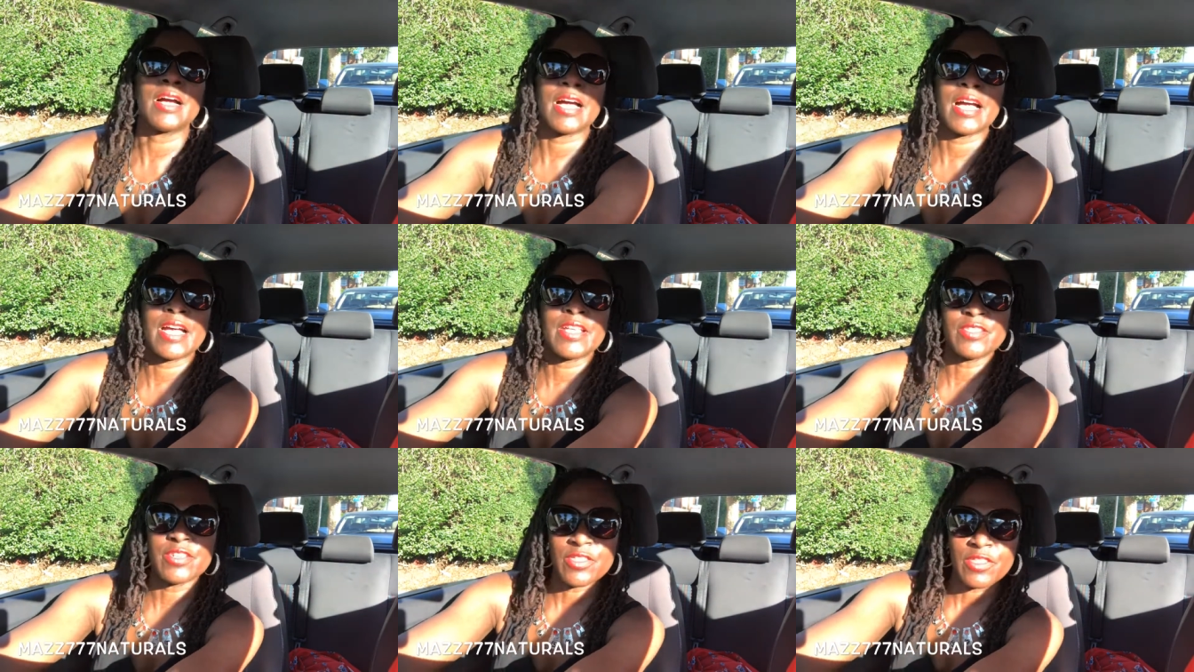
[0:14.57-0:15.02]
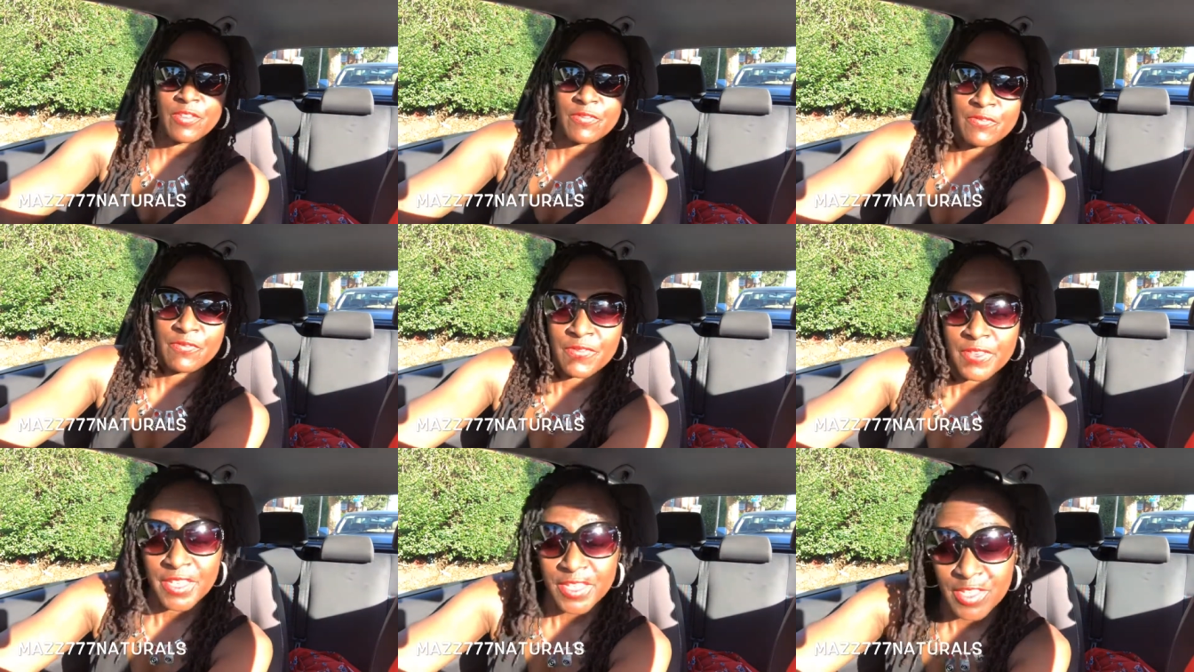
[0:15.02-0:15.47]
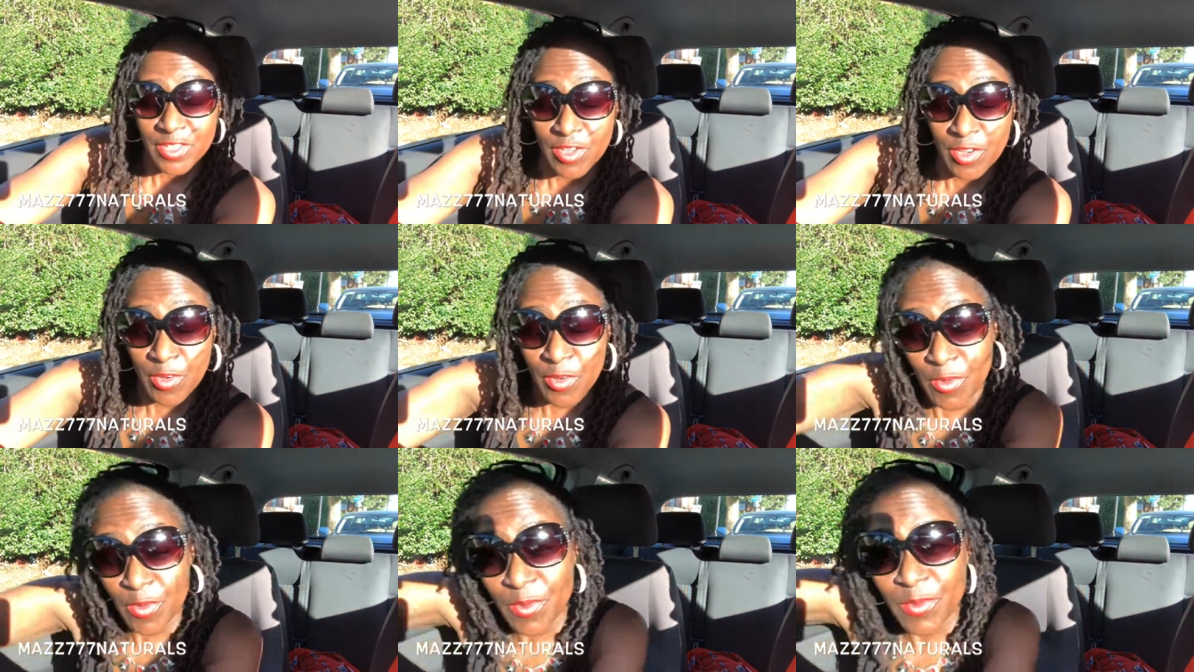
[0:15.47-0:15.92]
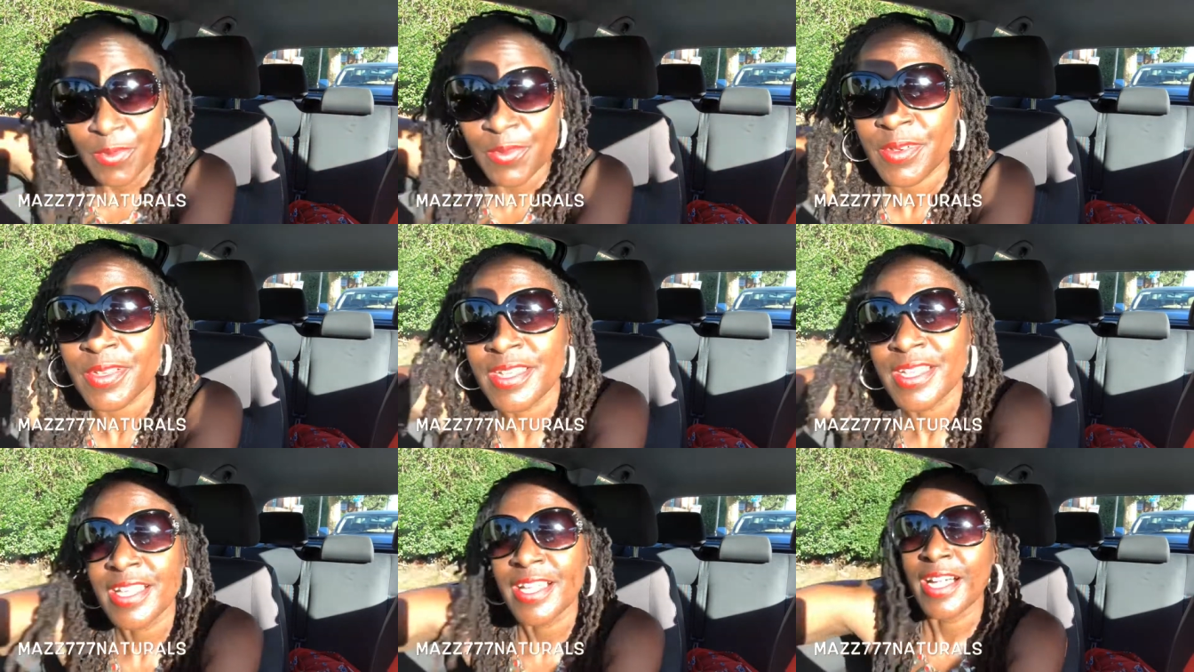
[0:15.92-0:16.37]
another video.
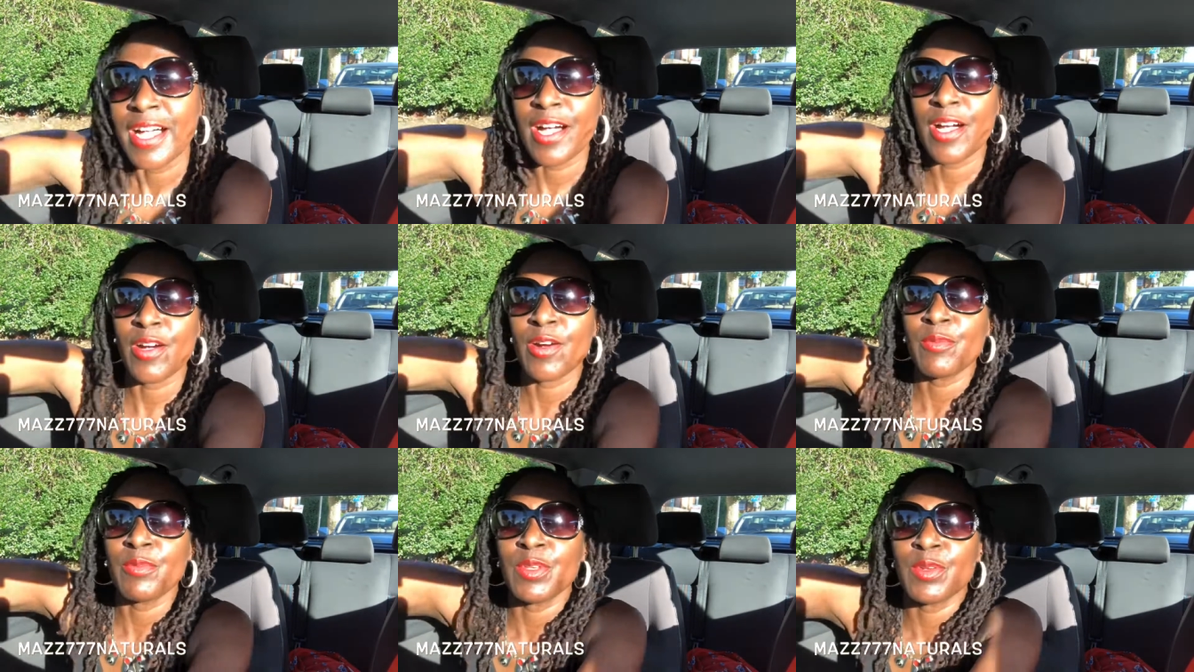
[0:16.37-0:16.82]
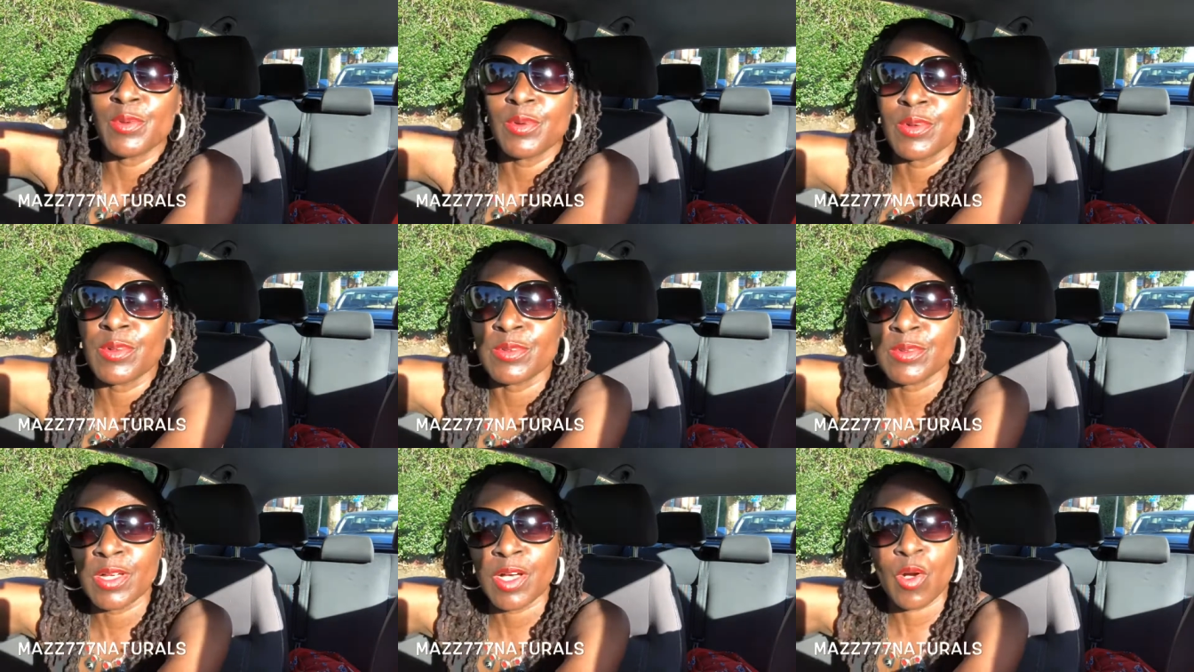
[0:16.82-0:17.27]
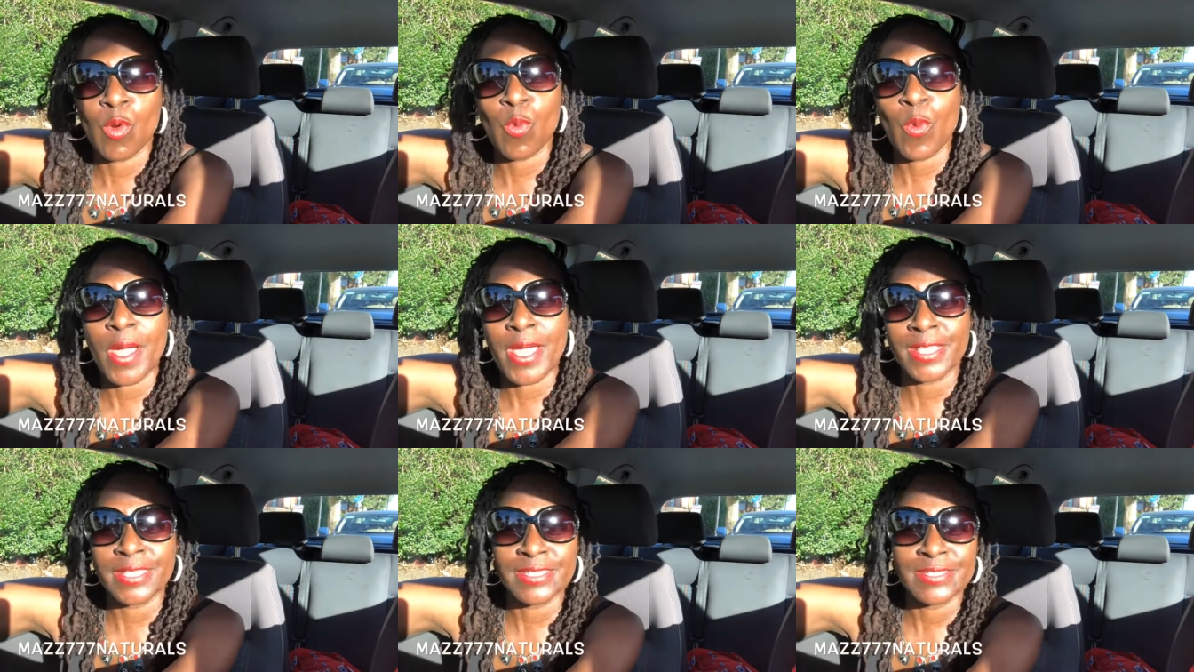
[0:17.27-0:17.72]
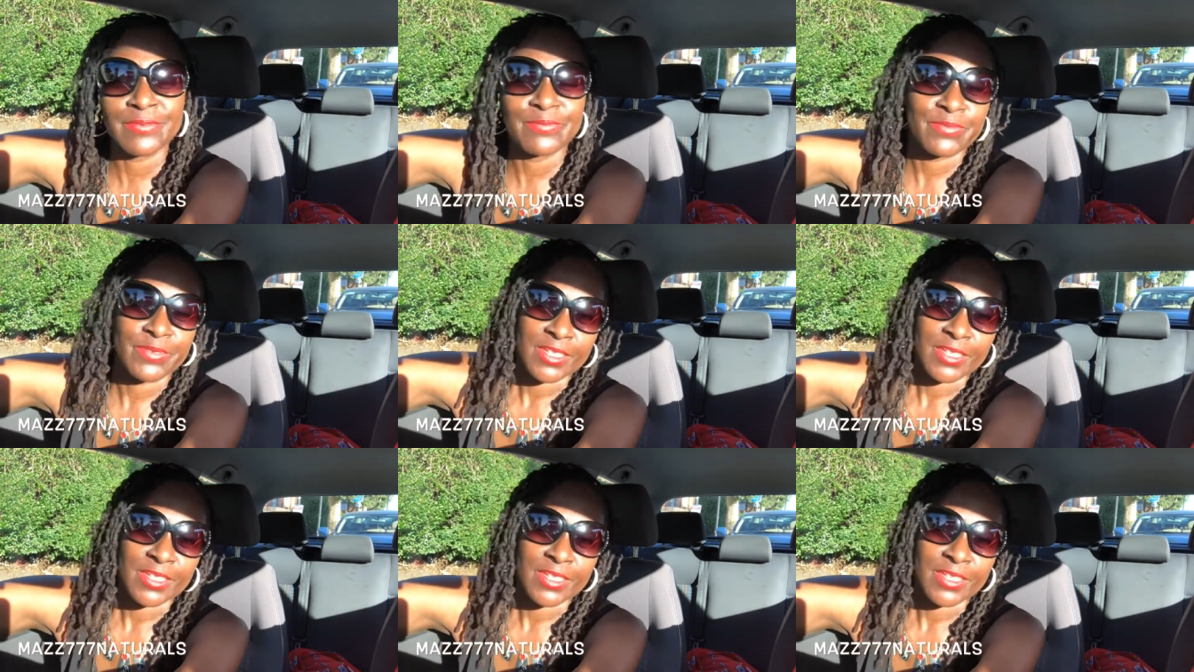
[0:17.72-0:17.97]
I hope you all are well.